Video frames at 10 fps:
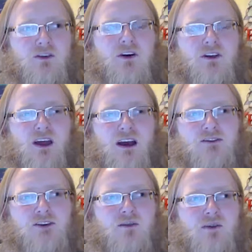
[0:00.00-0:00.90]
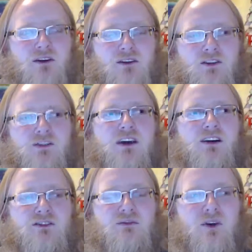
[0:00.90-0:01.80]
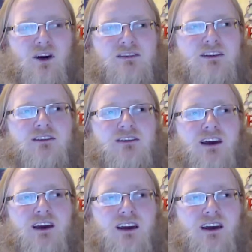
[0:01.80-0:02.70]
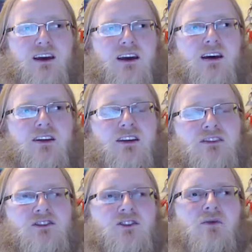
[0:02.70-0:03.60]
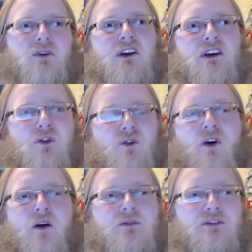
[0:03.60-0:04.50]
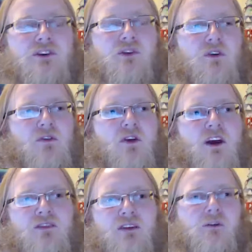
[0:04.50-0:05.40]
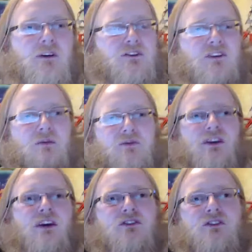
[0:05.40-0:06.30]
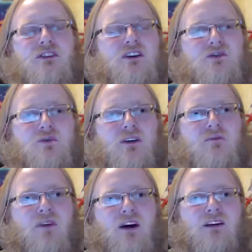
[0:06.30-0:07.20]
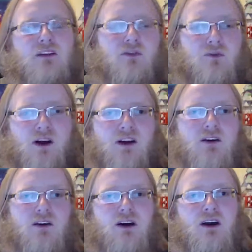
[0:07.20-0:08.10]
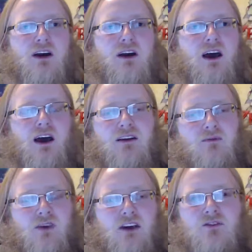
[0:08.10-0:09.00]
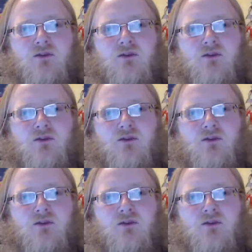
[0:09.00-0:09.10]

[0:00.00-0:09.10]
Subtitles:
The Last Airbender, The Tales of Ba Sing Se. This is a really cool episode with a lot of different subsections, each written by a different writer, and makes for a